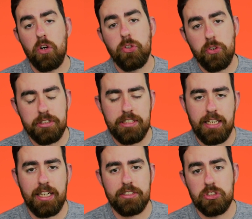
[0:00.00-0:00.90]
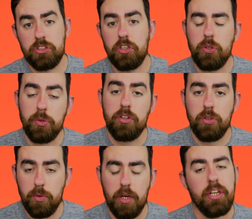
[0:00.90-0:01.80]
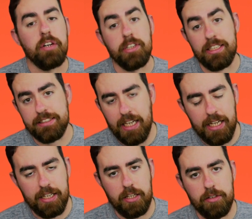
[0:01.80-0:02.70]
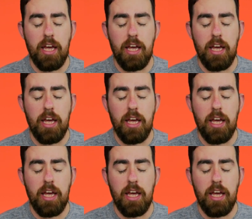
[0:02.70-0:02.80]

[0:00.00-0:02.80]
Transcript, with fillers: on your attack action you can do another attack.